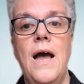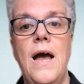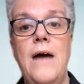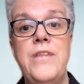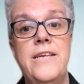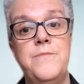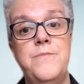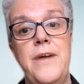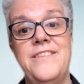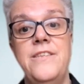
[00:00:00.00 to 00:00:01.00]
how they
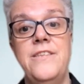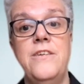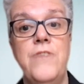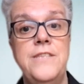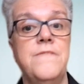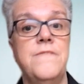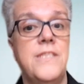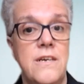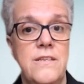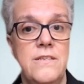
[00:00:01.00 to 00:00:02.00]
express degrees of
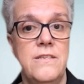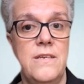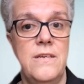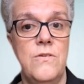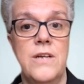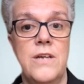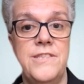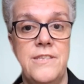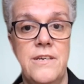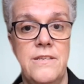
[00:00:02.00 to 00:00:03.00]
certainty or
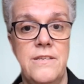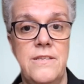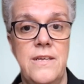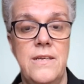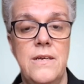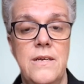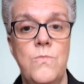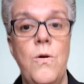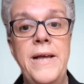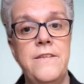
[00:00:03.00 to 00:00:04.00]
uncertainty,
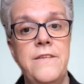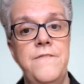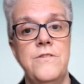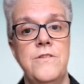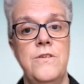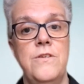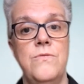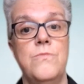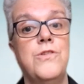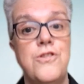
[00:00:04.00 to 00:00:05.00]
what metaphors they
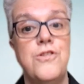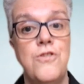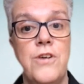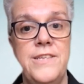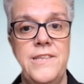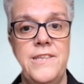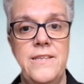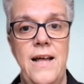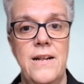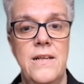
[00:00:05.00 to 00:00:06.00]
use, what stories they
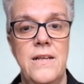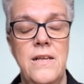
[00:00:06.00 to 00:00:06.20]
tell,